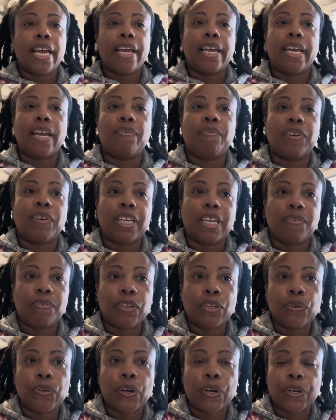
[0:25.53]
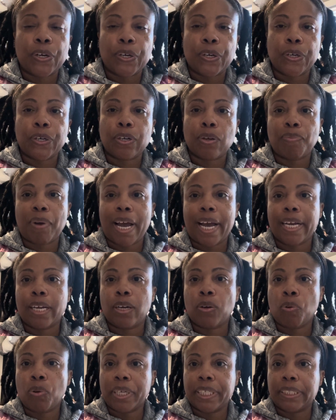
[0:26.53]
if any of you heard my
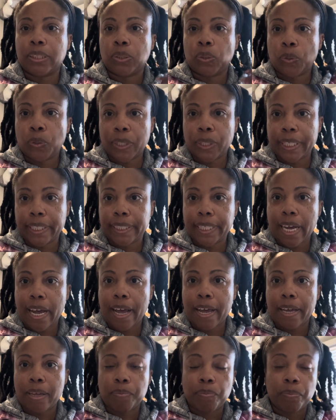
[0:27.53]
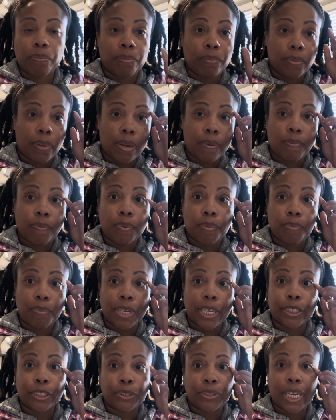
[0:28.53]
quick story time um, from
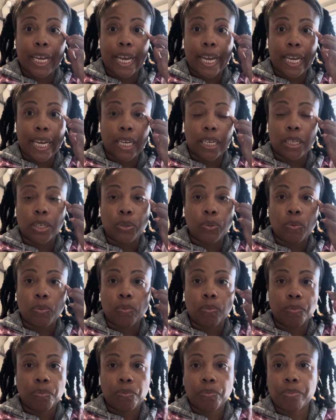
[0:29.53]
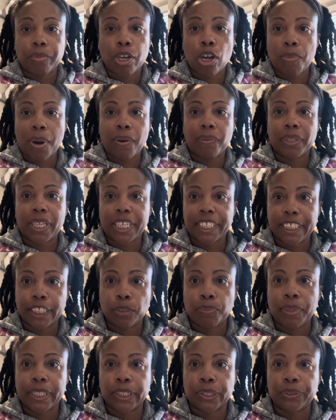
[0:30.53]
yesterday, you know my
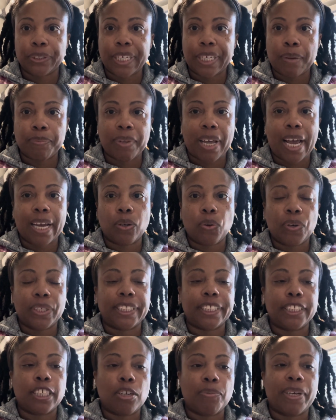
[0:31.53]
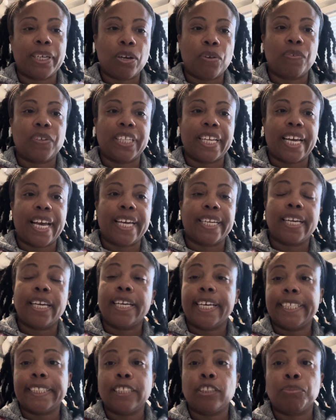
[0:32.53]
relationship history. I'm not going to go back over that.
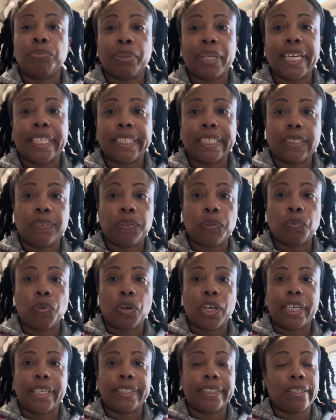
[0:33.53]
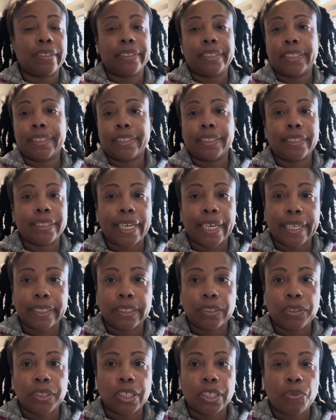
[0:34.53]
It's in the playlist if you want it. It's only 60
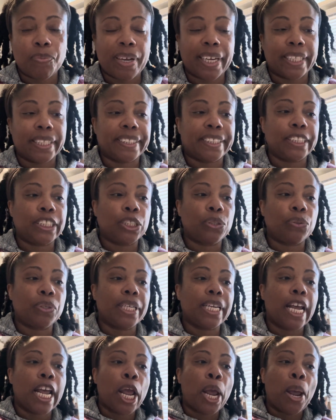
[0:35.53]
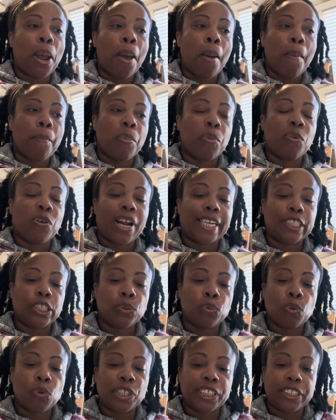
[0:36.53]
seconds. You can go back and listen to it. What I
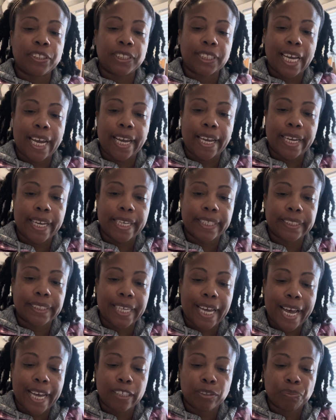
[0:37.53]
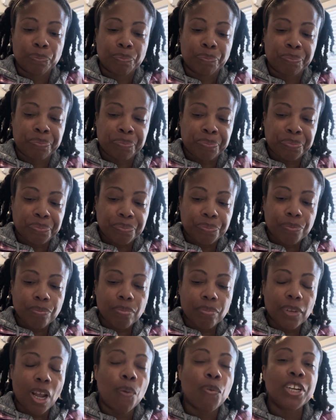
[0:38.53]
do want to say is that
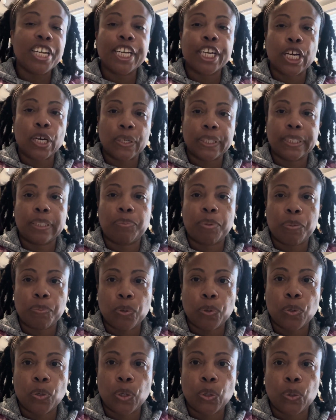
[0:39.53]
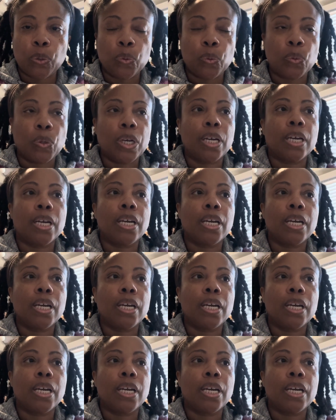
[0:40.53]
I want to encourage the people who